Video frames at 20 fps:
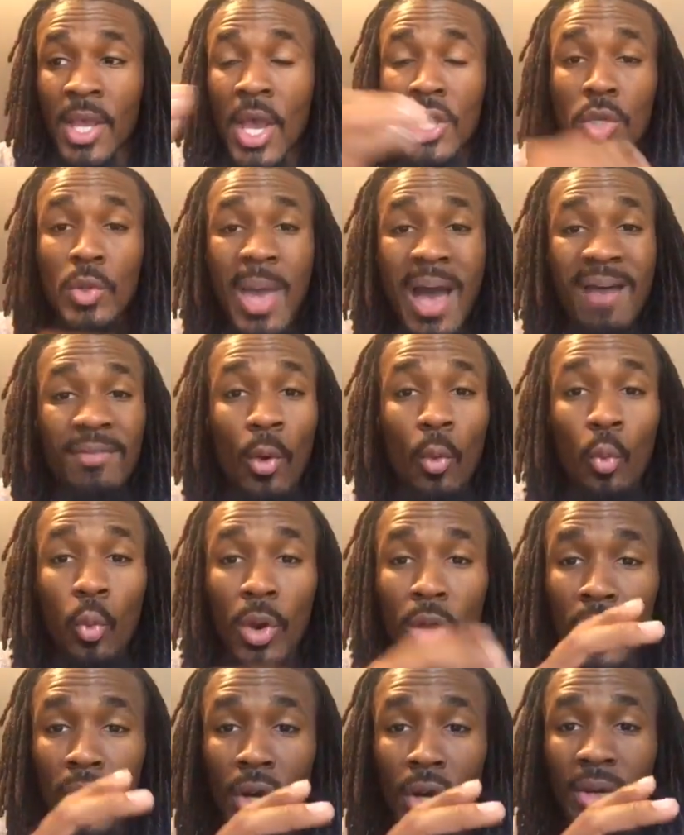You have a
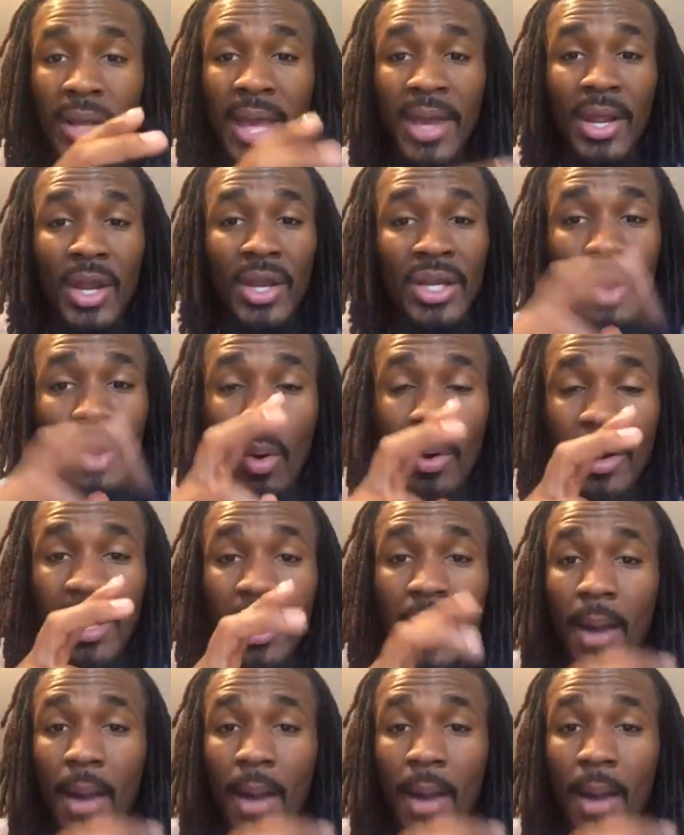word, an anointing,